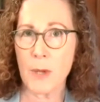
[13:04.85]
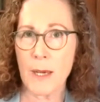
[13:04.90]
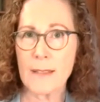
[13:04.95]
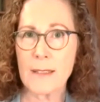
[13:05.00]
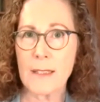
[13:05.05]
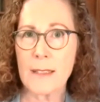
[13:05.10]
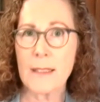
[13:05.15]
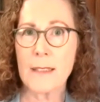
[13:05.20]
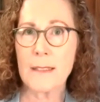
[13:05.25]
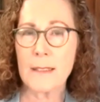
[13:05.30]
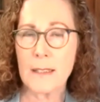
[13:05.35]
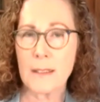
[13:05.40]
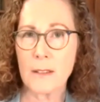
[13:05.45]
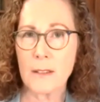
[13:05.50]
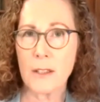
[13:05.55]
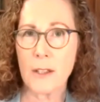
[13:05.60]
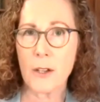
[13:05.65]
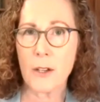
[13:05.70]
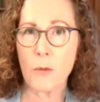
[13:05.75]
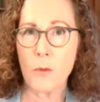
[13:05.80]
president
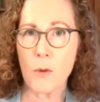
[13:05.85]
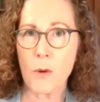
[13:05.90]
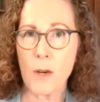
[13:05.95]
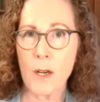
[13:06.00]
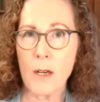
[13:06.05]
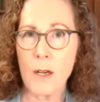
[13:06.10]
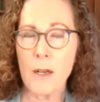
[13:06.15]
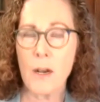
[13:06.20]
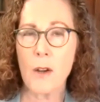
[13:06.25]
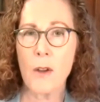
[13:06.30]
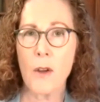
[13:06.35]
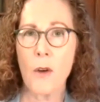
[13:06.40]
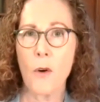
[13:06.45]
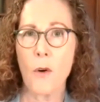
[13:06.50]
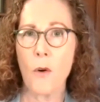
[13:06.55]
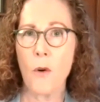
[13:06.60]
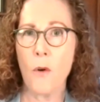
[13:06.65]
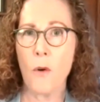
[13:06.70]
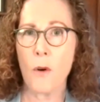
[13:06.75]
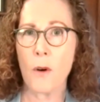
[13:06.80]
declare war,
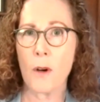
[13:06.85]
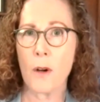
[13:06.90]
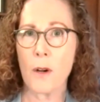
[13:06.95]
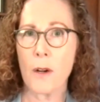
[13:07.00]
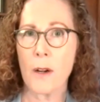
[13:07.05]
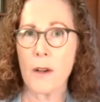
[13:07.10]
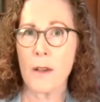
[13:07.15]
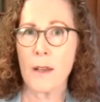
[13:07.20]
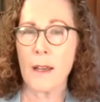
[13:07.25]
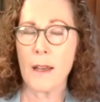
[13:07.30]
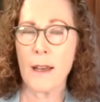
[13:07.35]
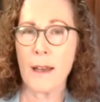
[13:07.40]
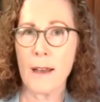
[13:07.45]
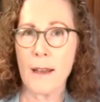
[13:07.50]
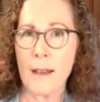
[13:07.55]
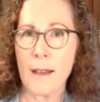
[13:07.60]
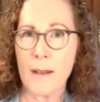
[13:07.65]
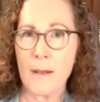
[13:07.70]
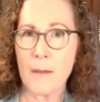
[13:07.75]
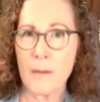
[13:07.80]
or
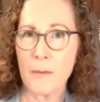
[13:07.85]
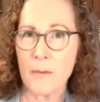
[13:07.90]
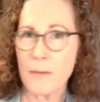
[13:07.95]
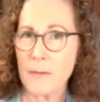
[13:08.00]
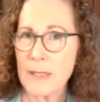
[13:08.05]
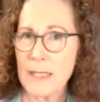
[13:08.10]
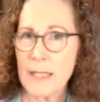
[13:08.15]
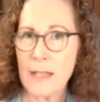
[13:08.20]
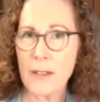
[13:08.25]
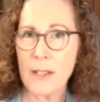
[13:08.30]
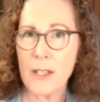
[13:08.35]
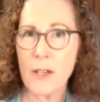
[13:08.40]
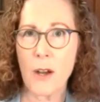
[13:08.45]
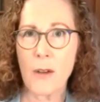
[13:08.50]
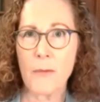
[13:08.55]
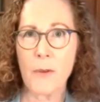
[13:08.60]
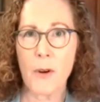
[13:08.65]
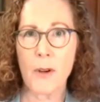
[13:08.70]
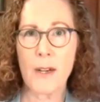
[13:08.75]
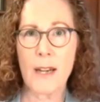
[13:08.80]
selling
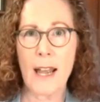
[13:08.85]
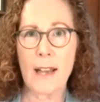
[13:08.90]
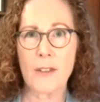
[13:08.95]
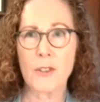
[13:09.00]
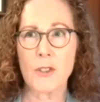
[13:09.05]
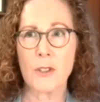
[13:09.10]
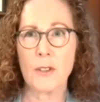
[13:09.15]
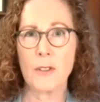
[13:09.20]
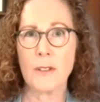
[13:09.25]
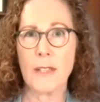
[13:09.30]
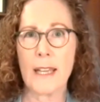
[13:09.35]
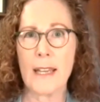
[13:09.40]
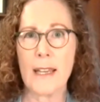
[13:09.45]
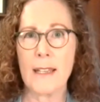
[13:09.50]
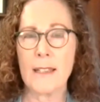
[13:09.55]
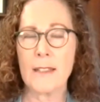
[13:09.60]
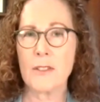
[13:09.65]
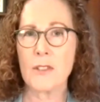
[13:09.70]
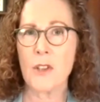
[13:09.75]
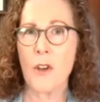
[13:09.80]
off our national
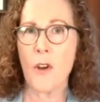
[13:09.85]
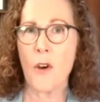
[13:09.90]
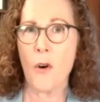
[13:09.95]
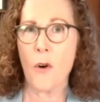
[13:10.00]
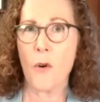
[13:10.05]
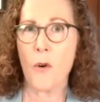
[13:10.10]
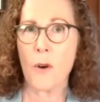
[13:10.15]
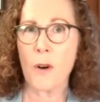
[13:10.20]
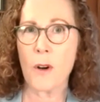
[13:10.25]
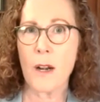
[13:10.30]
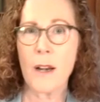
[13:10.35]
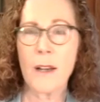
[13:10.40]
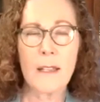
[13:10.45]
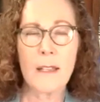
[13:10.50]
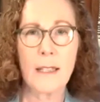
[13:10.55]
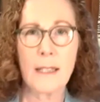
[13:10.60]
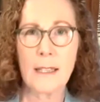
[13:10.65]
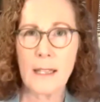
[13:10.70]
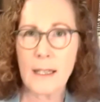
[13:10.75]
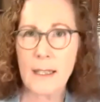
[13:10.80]
lands, or
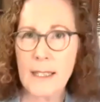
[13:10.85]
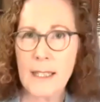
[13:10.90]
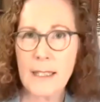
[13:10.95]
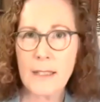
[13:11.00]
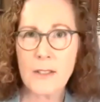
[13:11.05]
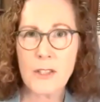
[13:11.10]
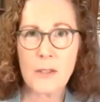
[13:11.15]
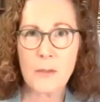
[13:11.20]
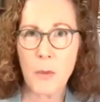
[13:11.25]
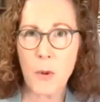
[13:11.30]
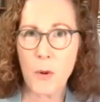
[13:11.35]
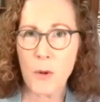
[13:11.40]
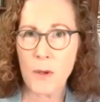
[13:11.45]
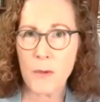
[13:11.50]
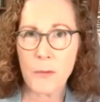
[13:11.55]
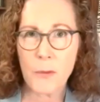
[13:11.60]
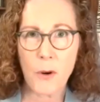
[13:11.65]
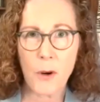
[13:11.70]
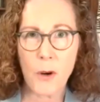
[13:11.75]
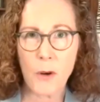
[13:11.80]
gutting support
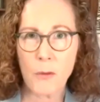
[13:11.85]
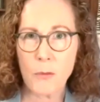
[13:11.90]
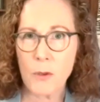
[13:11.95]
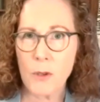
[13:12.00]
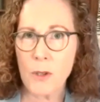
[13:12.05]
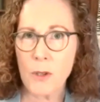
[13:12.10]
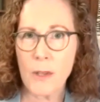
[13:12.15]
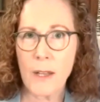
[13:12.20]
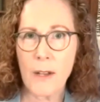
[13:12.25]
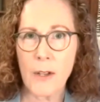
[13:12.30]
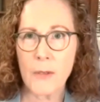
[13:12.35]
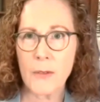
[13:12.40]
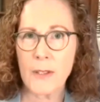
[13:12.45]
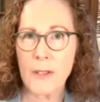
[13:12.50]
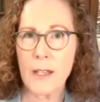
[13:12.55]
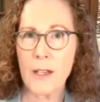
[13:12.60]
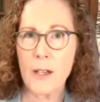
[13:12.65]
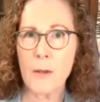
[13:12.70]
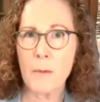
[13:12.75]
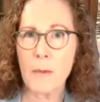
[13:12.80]
for our rural health
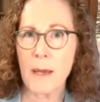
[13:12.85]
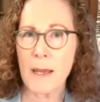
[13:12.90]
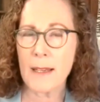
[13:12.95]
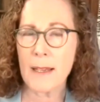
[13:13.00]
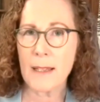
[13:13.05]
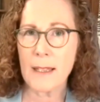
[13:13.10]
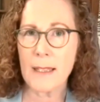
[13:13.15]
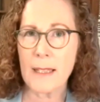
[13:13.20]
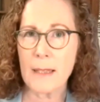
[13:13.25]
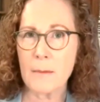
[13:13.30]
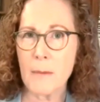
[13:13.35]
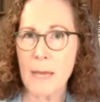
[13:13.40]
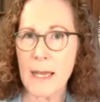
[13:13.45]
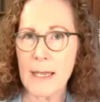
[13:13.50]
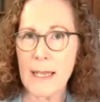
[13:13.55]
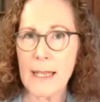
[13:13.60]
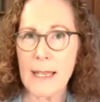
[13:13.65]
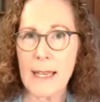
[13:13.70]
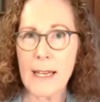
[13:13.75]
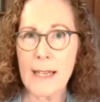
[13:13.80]
care by gutting
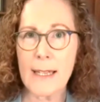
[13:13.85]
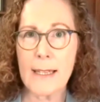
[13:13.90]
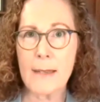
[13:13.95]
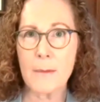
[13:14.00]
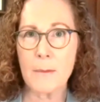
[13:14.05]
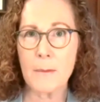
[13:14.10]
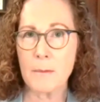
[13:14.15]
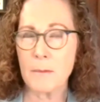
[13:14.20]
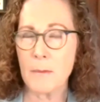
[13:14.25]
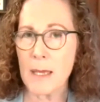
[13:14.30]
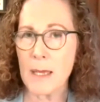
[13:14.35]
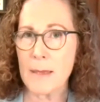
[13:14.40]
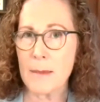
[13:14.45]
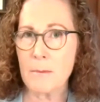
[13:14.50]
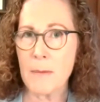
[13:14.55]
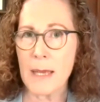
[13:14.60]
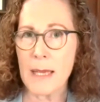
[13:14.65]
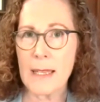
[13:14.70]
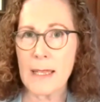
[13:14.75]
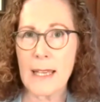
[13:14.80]

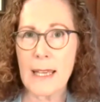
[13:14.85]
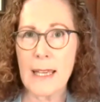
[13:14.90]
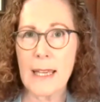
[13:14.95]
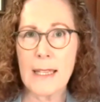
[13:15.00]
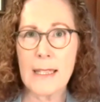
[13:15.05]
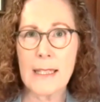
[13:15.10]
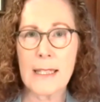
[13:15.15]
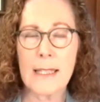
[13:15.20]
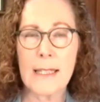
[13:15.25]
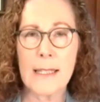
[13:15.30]
Medicaid,